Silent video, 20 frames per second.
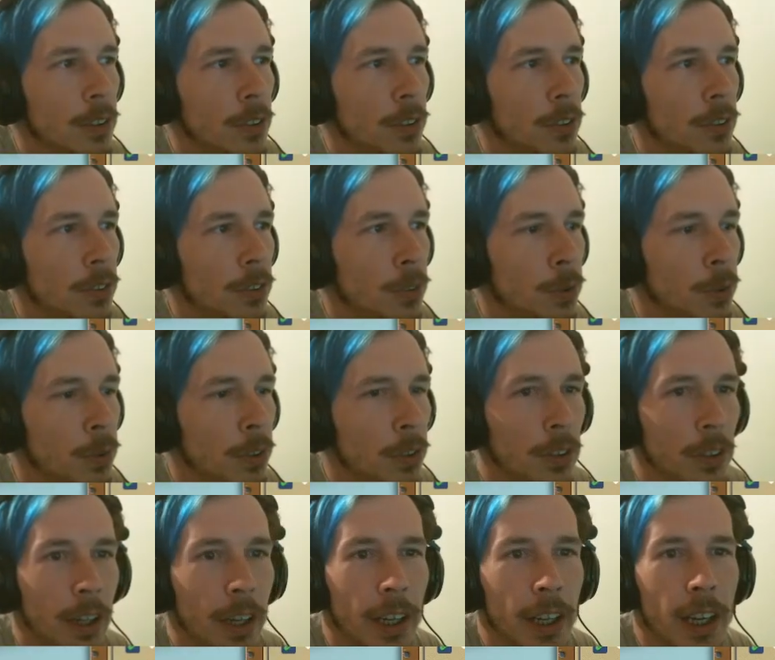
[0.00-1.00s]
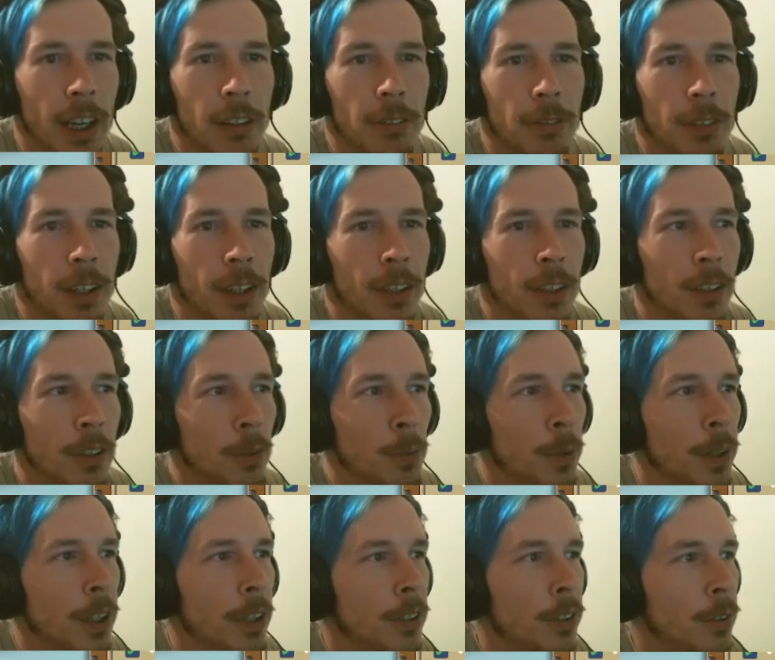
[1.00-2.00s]
Storage. I got to find another
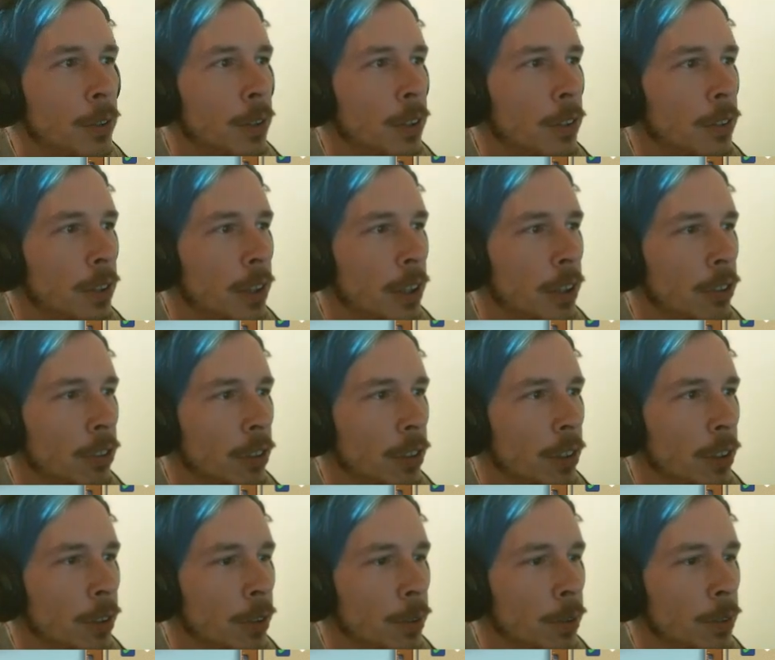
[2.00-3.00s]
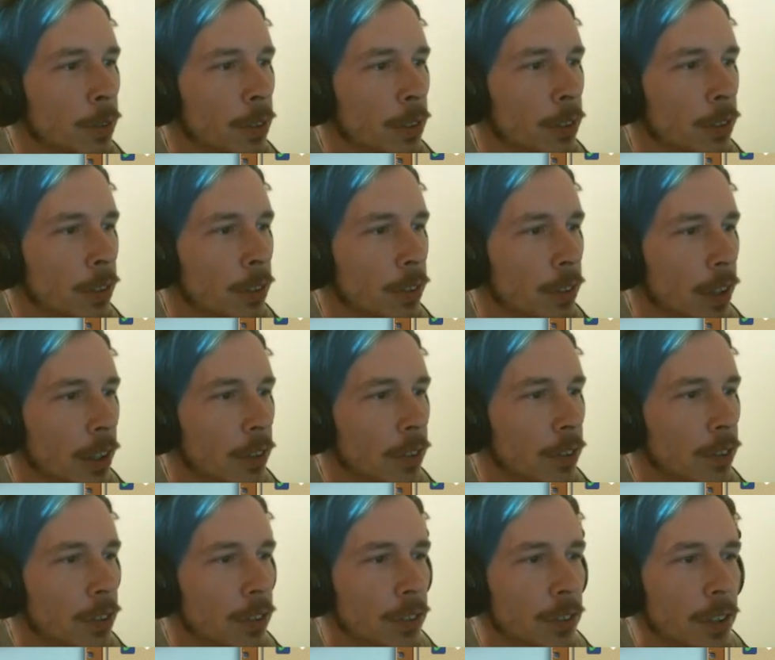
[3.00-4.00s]
way to do this kitchen, though. Because it's
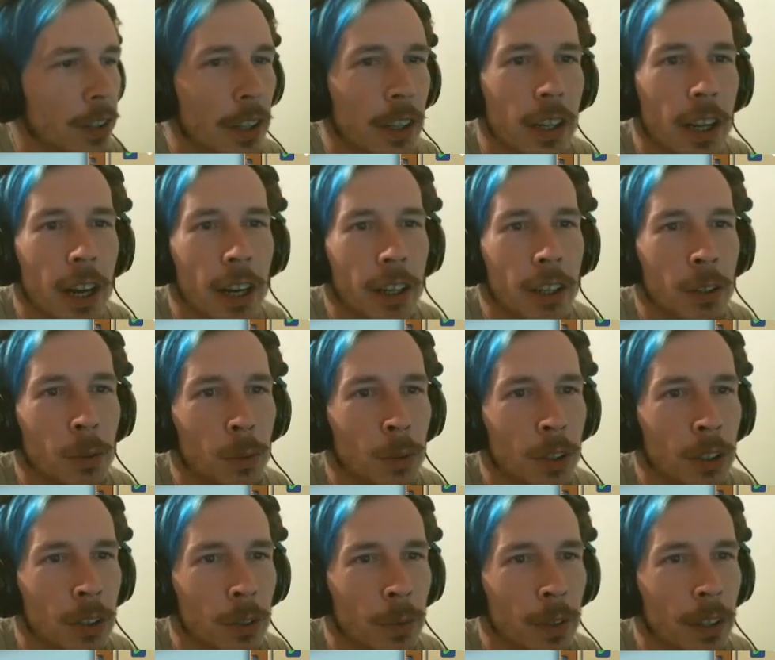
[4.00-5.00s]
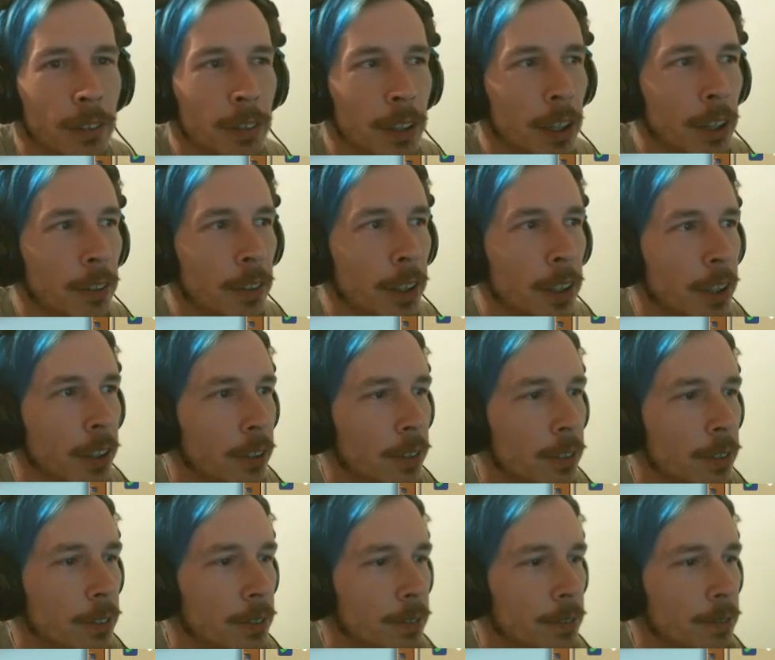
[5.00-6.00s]
just not going to work the way I've got it right now.
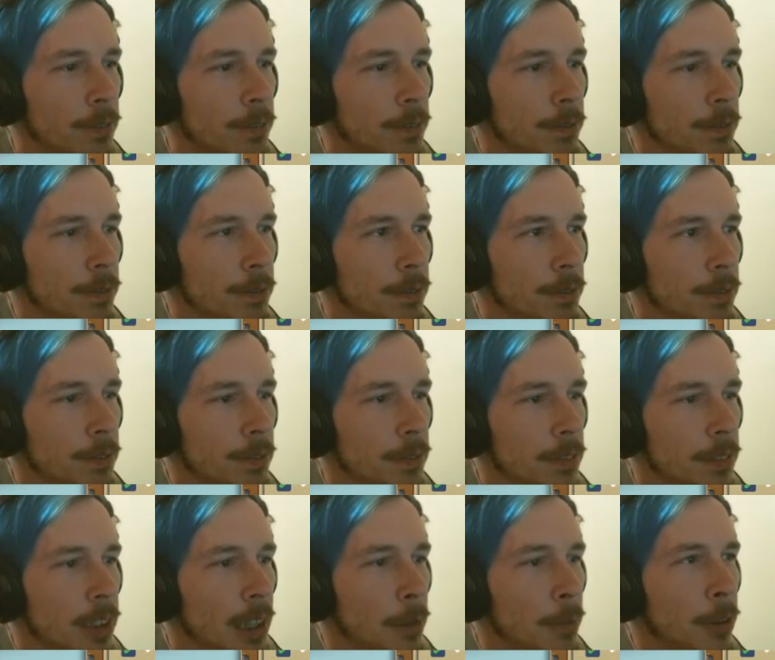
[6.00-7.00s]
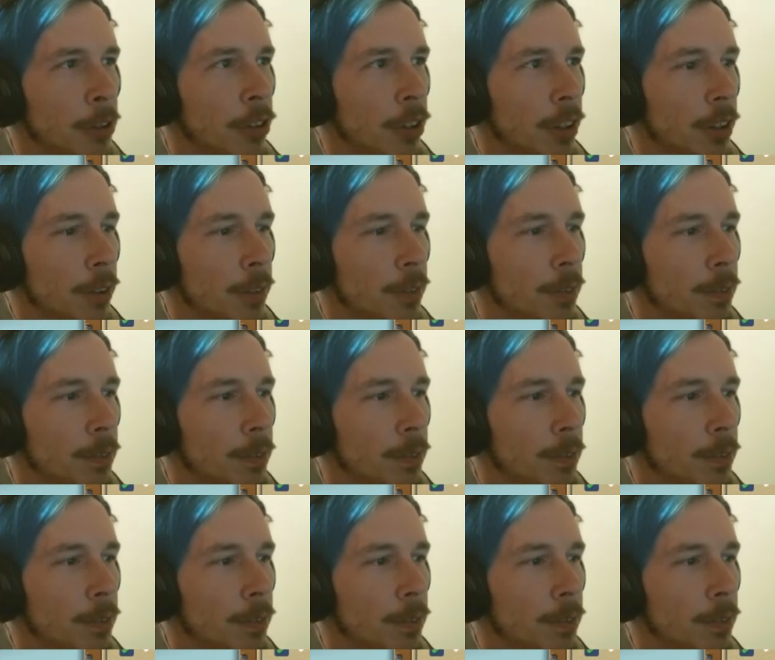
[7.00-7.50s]
That much I know.